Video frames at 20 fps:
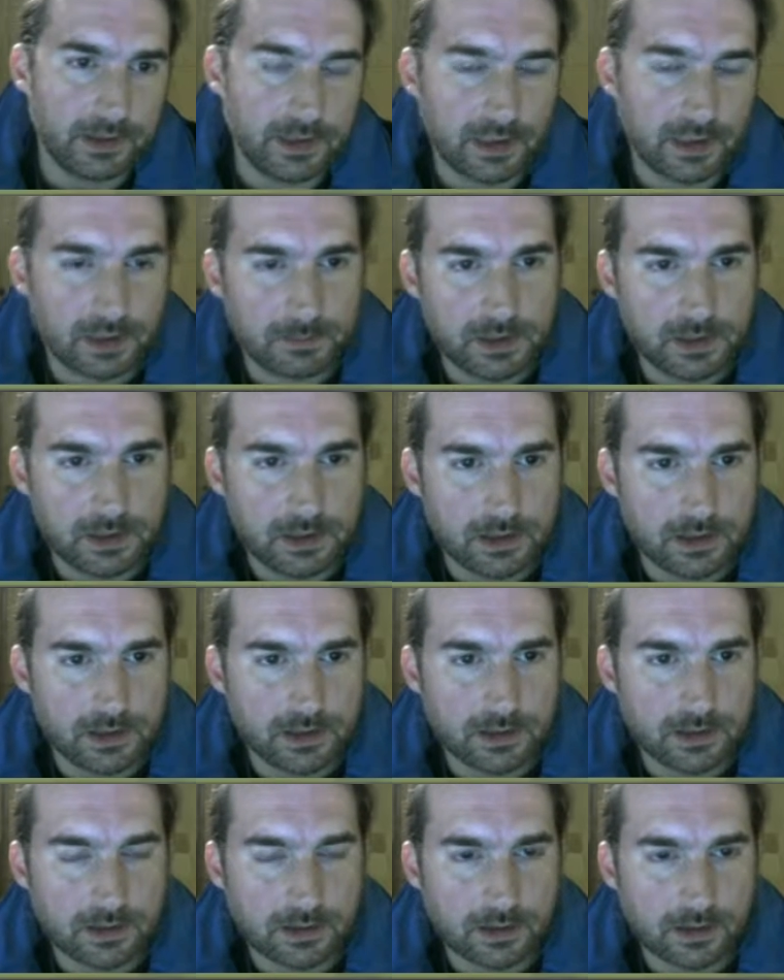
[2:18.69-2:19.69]
images
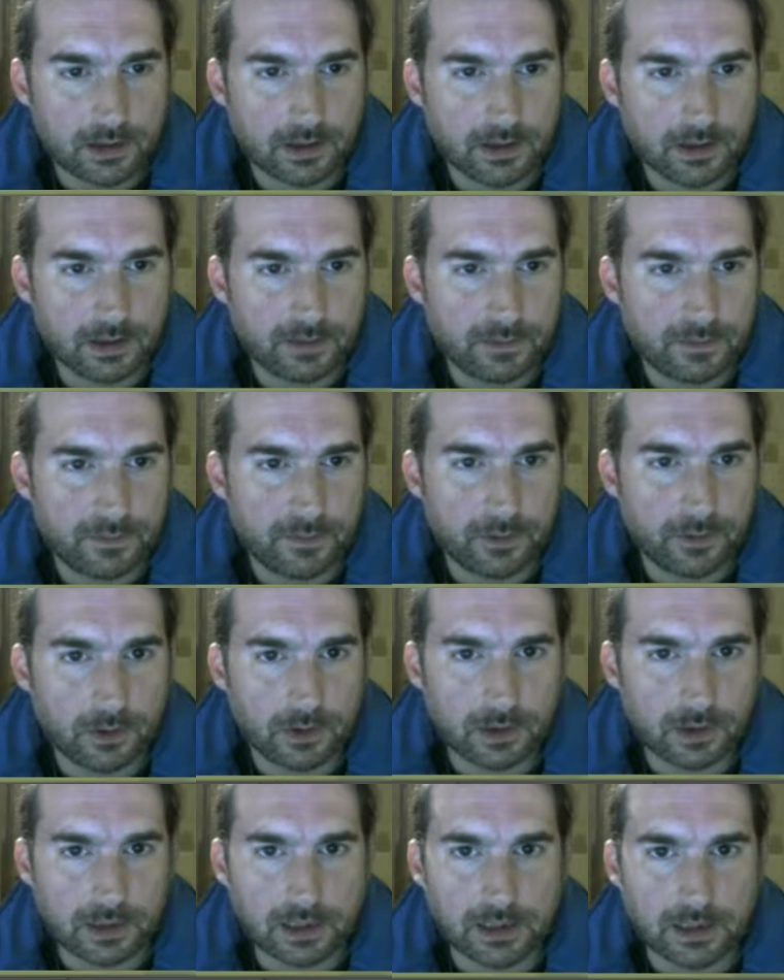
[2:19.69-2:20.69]
for
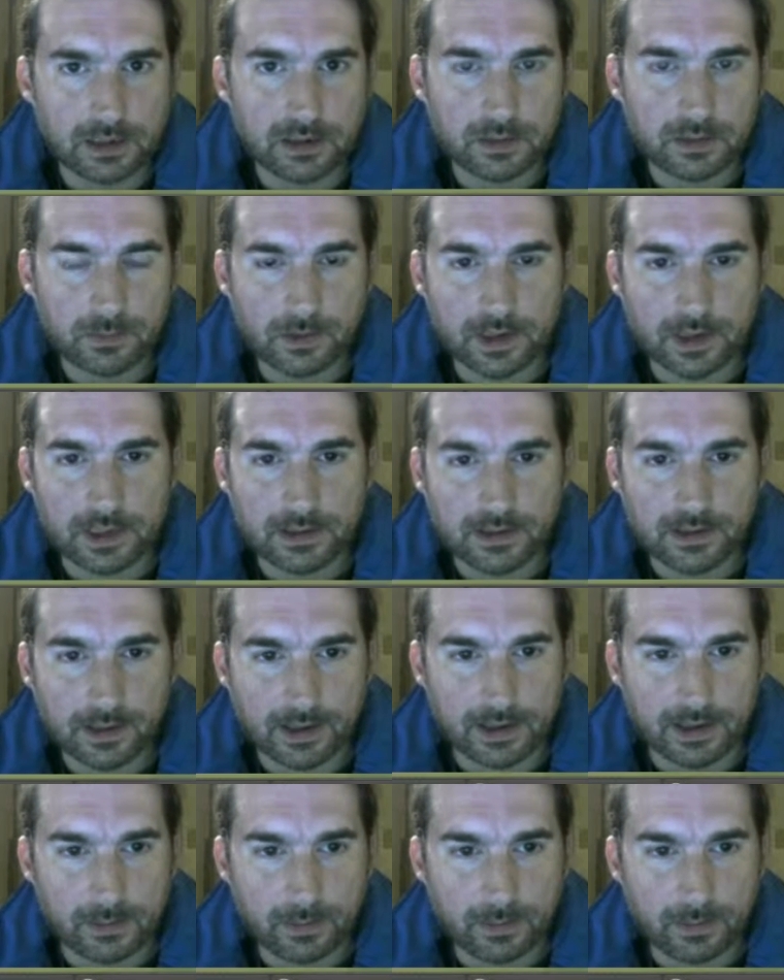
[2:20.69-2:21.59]
each sprite type.